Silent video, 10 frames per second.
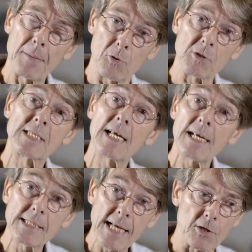people's
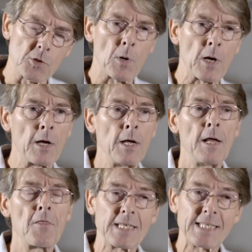T cells were
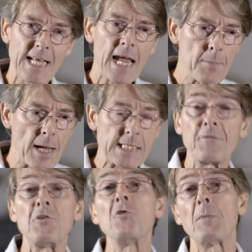the same as
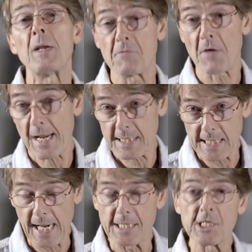if you've been
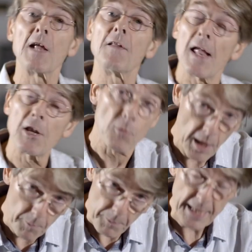vaccinated and then you come